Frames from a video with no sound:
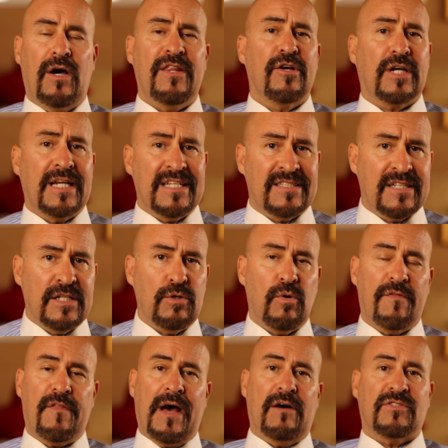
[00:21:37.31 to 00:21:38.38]
And they're going to send you
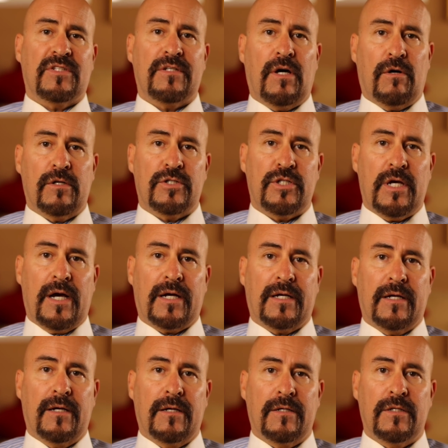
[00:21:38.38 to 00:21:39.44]
a $1,000 check.